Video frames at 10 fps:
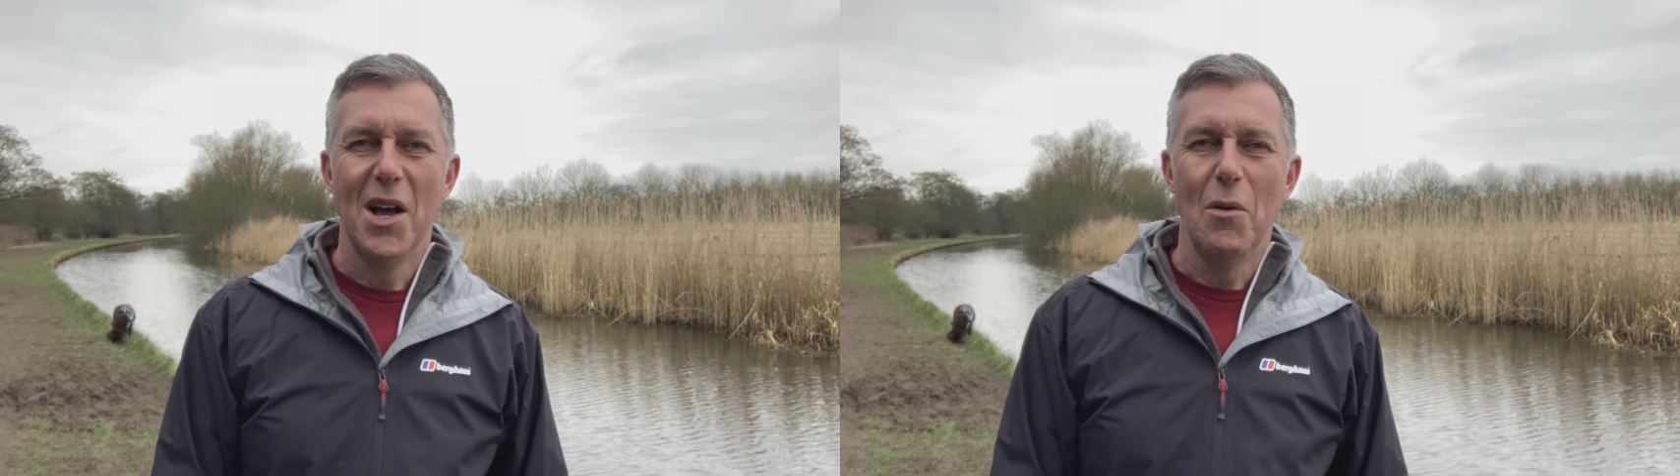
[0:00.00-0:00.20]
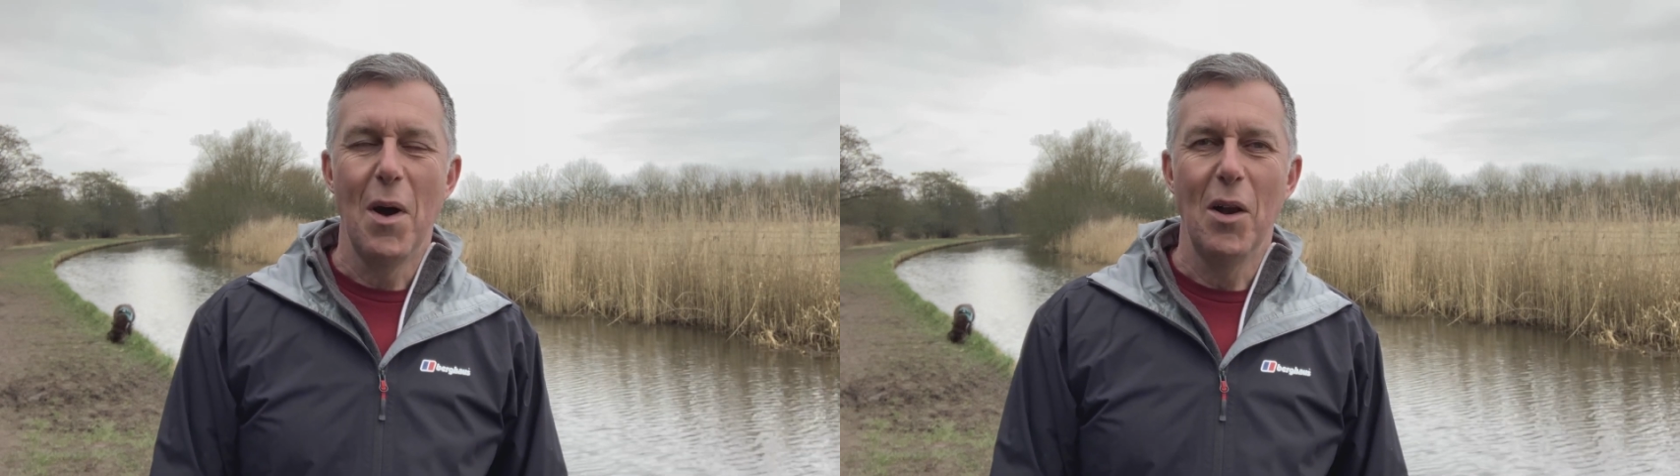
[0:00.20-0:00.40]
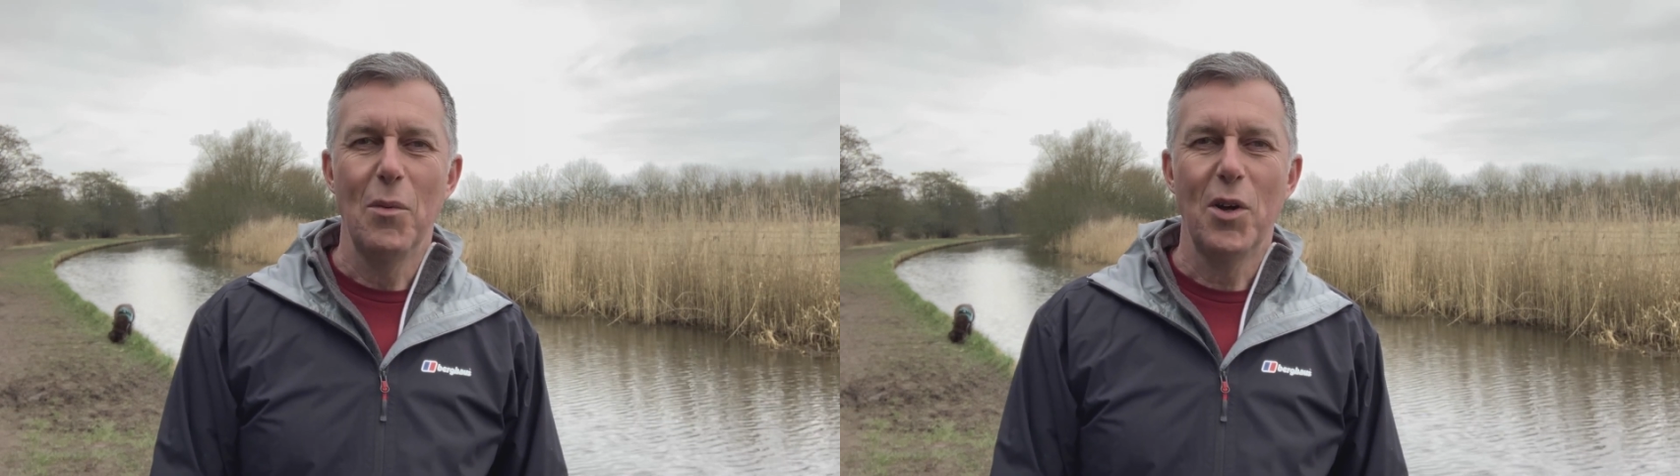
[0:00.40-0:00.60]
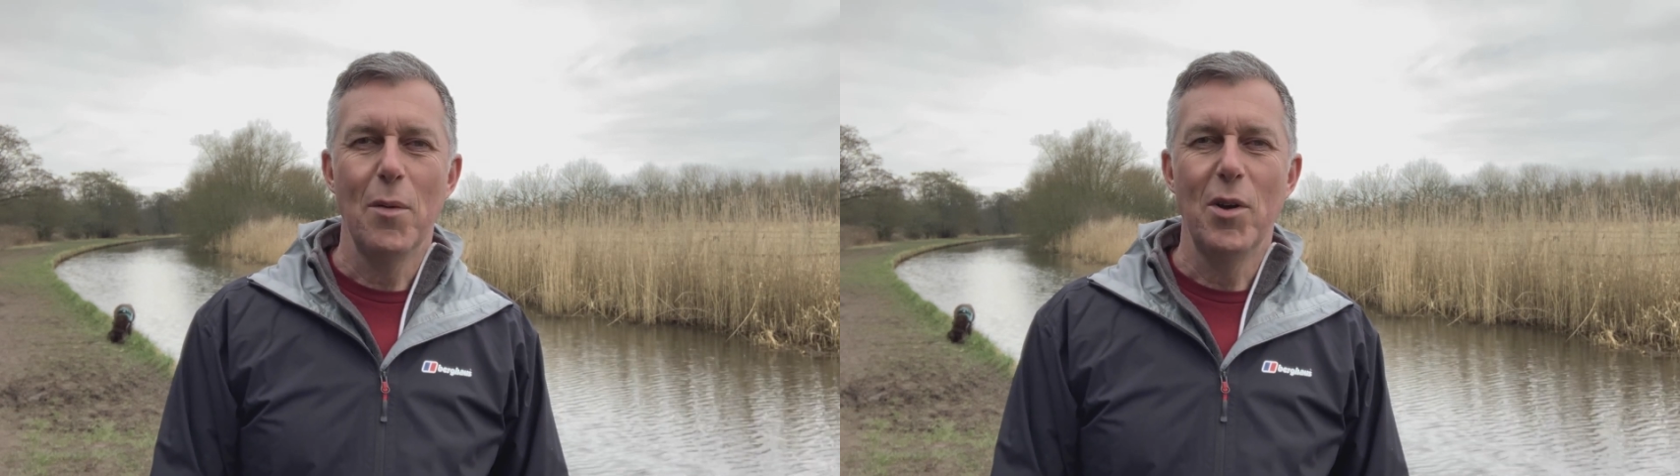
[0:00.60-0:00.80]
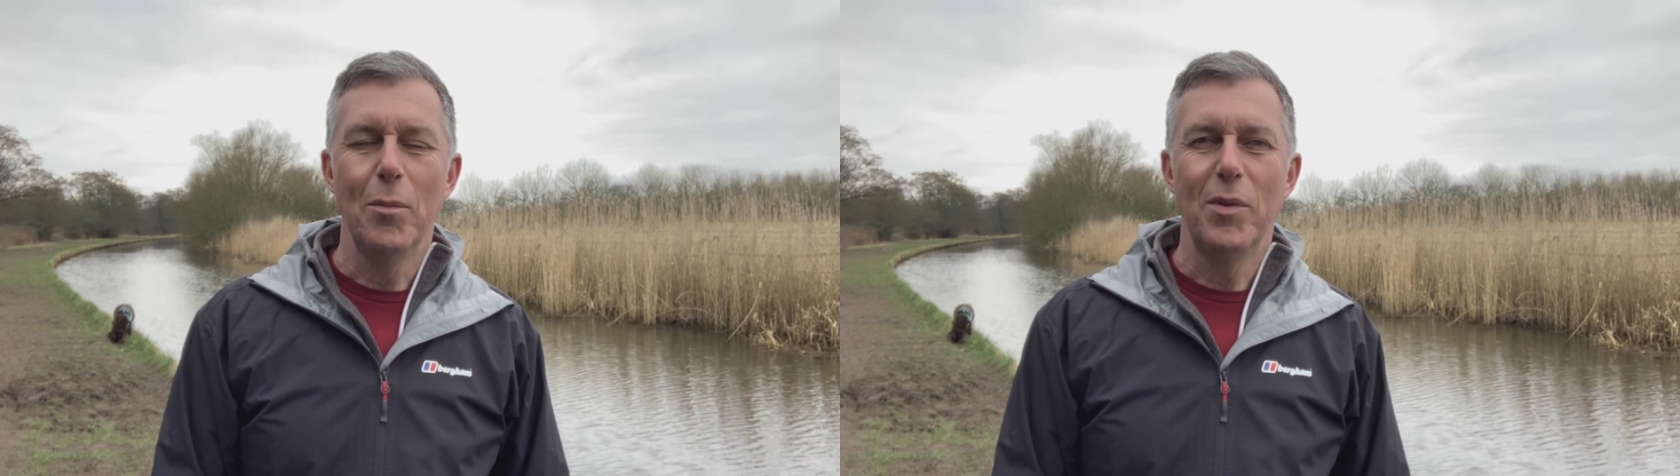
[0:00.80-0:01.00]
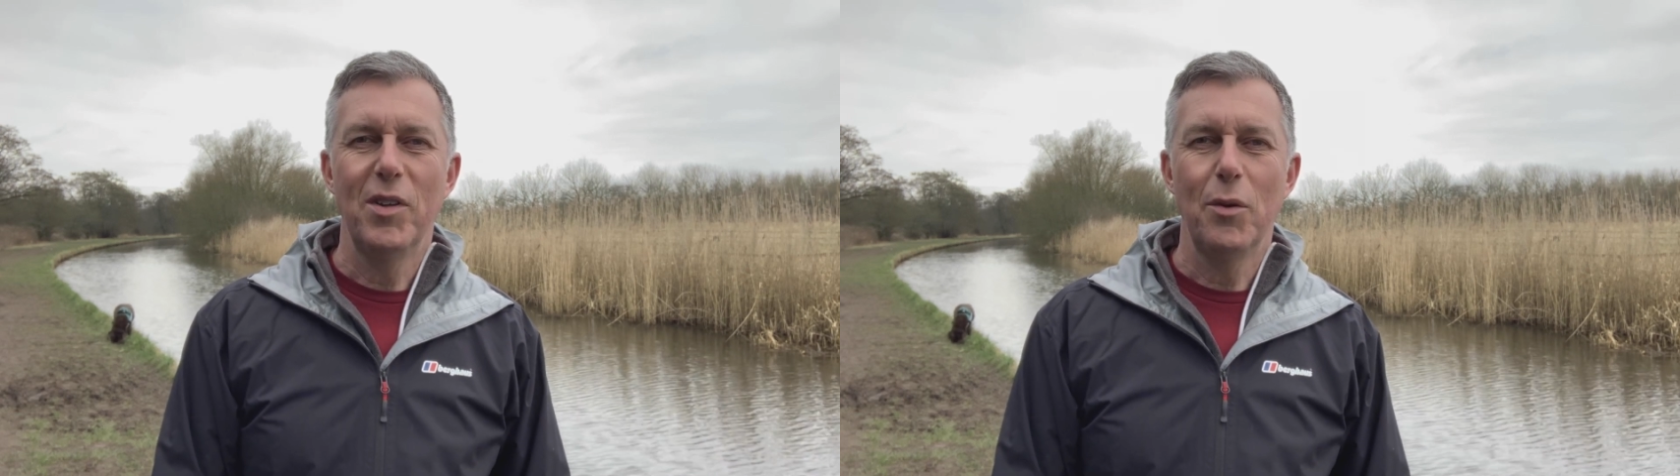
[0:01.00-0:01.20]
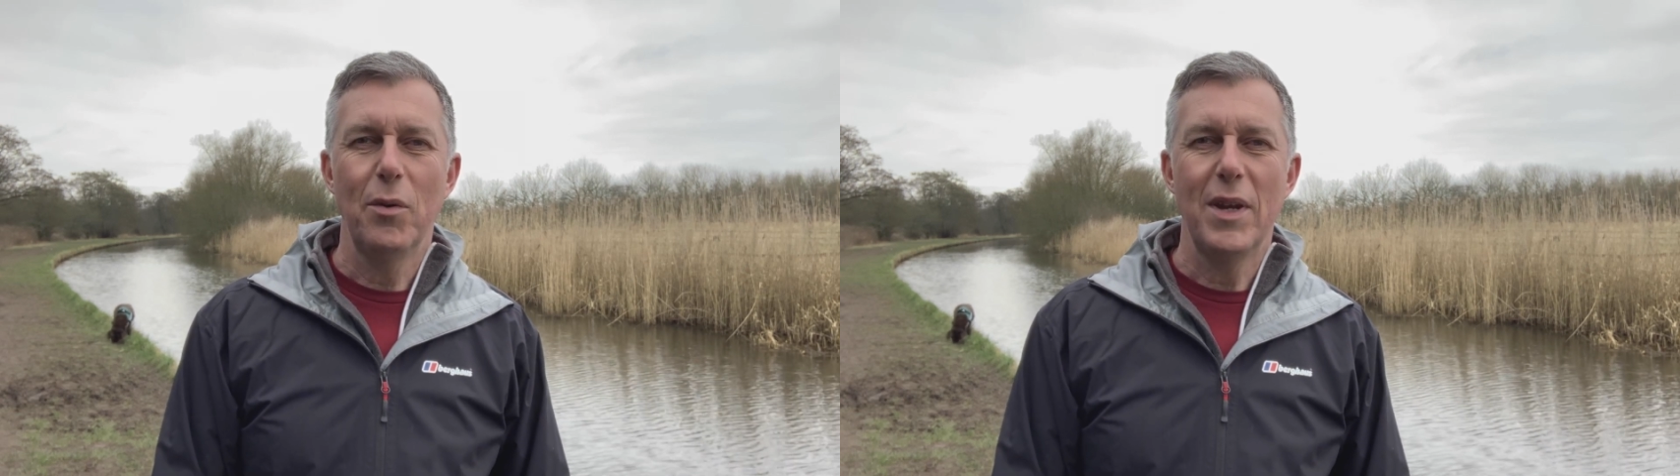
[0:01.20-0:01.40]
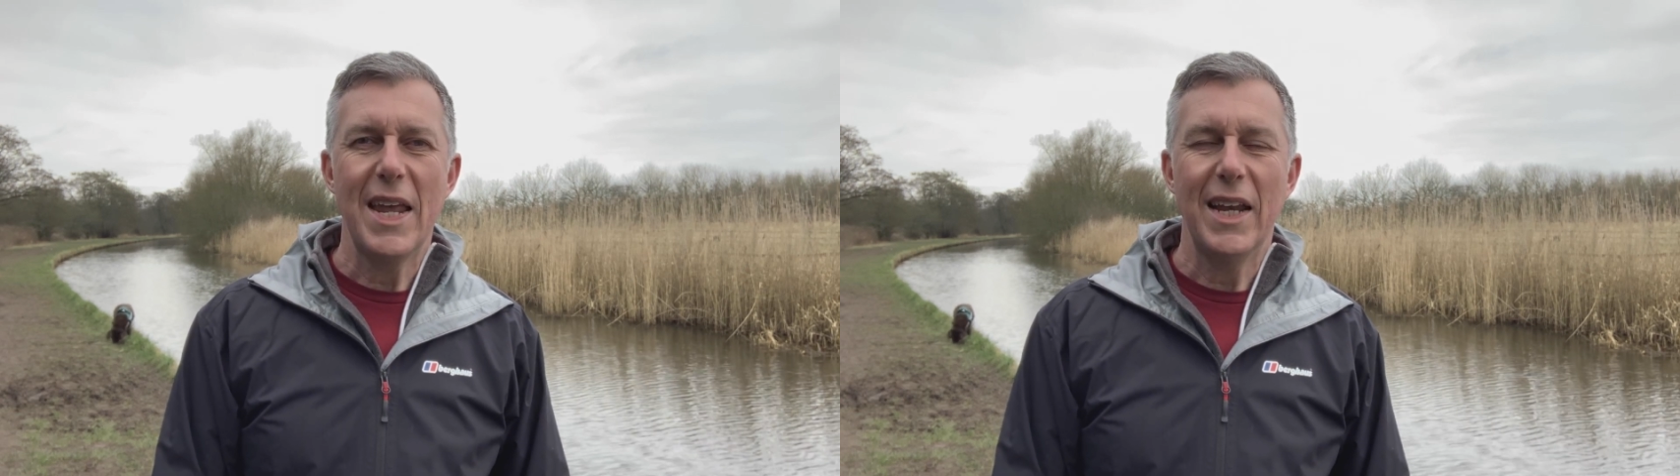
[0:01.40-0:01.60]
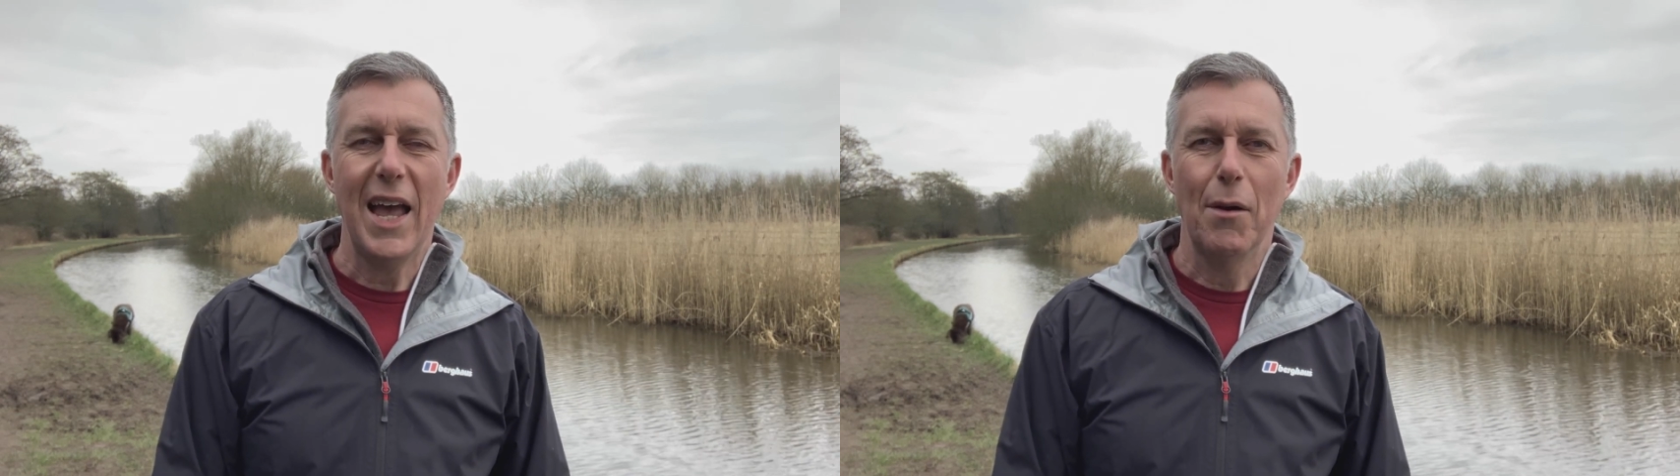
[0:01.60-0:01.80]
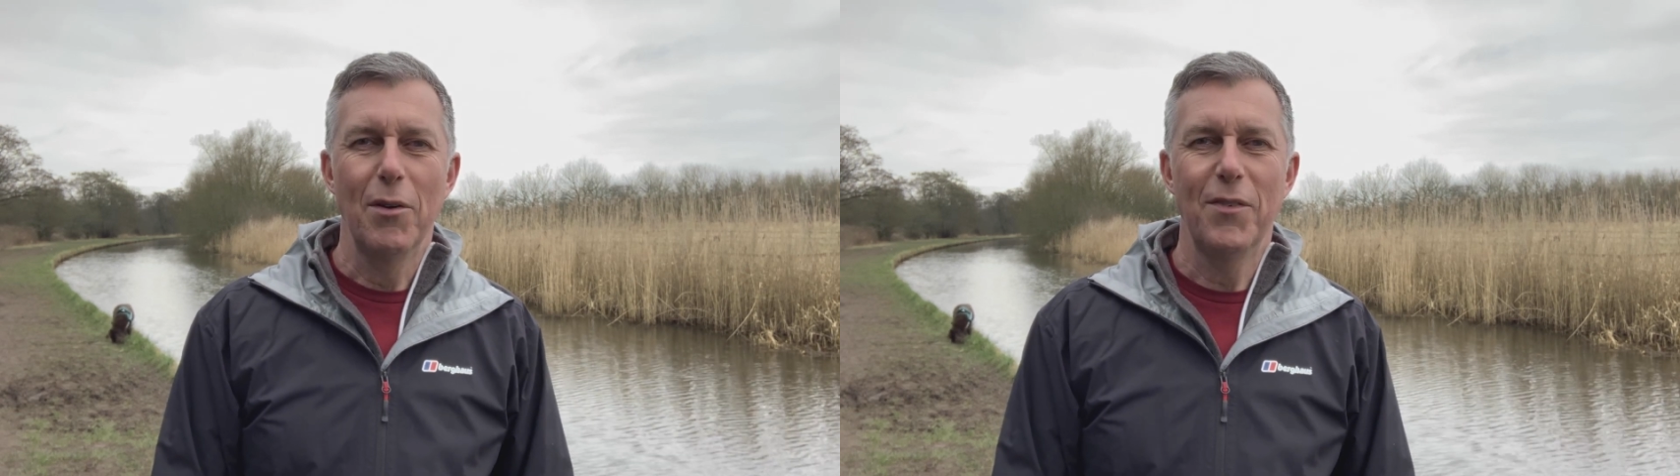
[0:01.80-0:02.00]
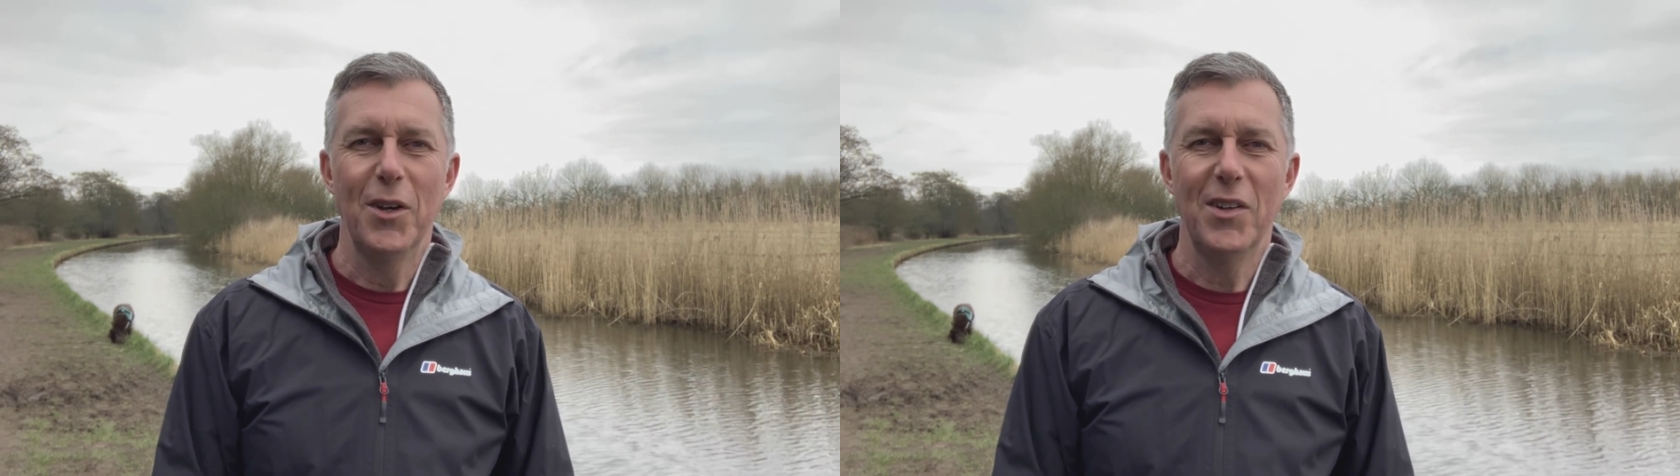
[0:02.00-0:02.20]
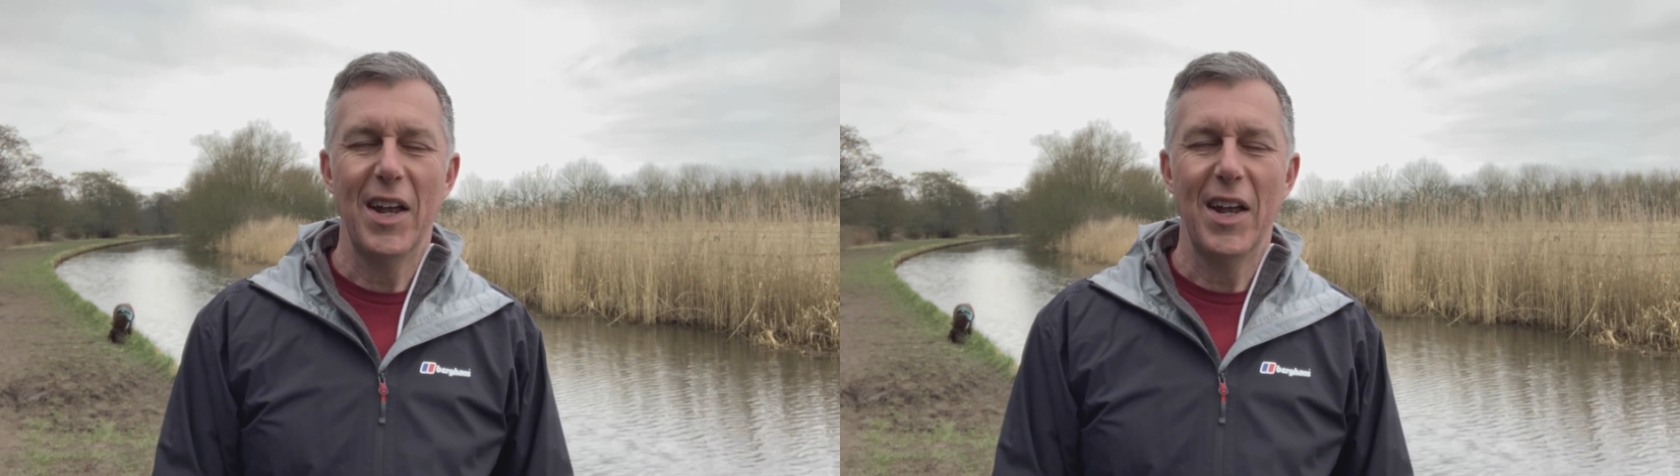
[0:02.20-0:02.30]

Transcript: Well, we're coming up to nearly our 1st